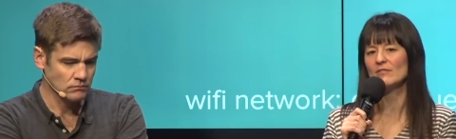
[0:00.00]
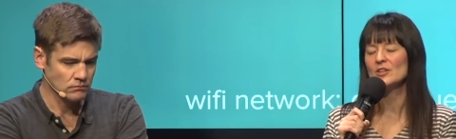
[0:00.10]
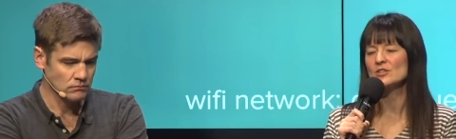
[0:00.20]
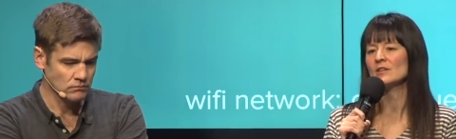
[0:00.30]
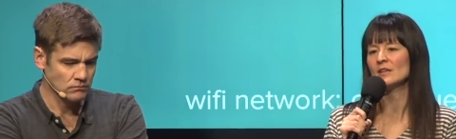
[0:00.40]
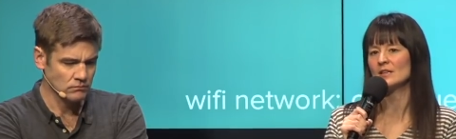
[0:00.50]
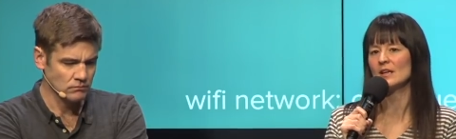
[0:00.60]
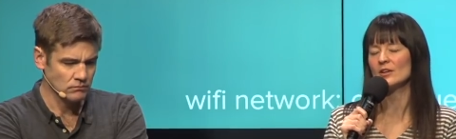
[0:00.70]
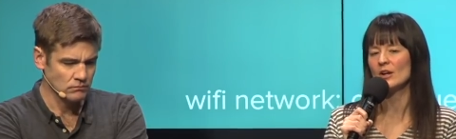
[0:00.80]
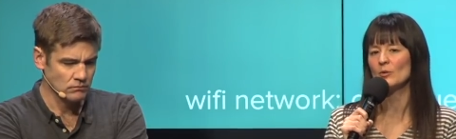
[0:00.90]
Speaker 1: envisioned that the
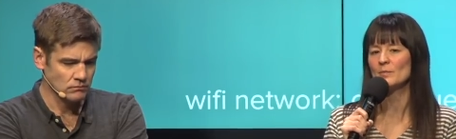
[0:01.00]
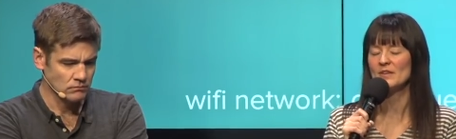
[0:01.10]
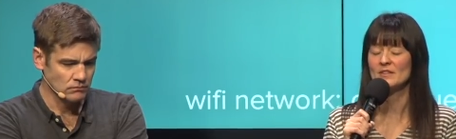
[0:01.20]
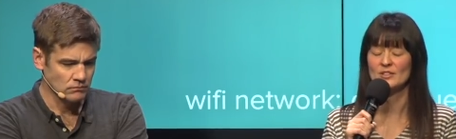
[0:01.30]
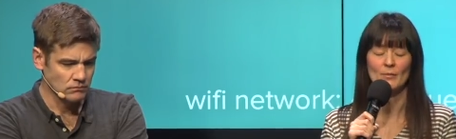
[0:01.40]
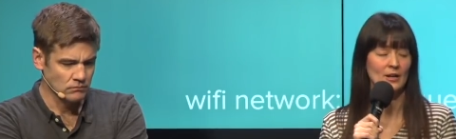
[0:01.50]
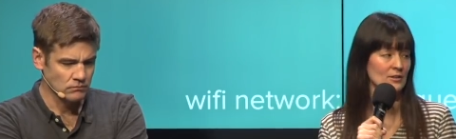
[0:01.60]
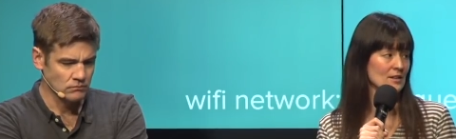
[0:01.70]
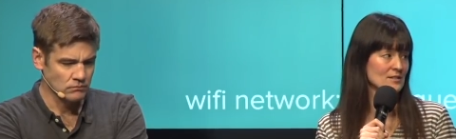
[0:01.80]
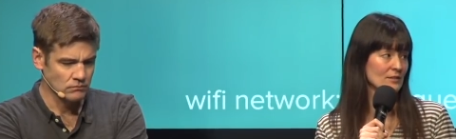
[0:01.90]
internet would be this
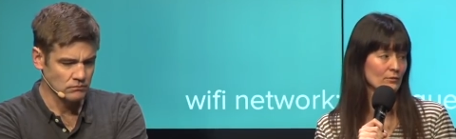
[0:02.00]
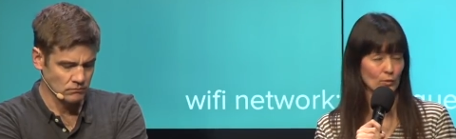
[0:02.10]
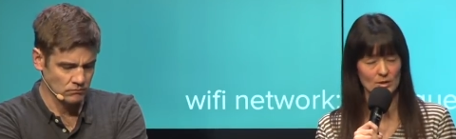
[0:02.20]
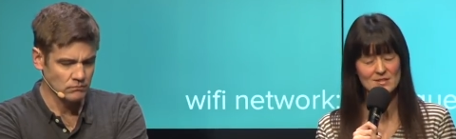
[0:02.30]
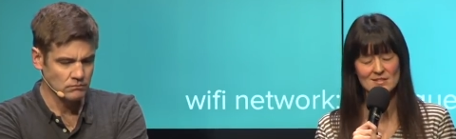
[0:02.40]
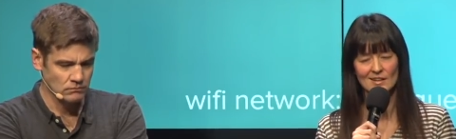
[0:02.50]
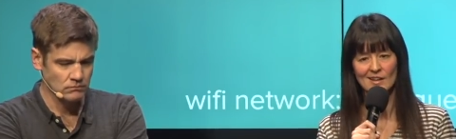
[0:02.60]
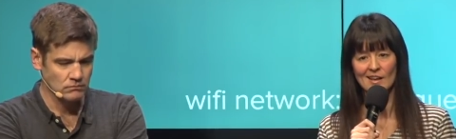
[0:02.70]
democratizing force.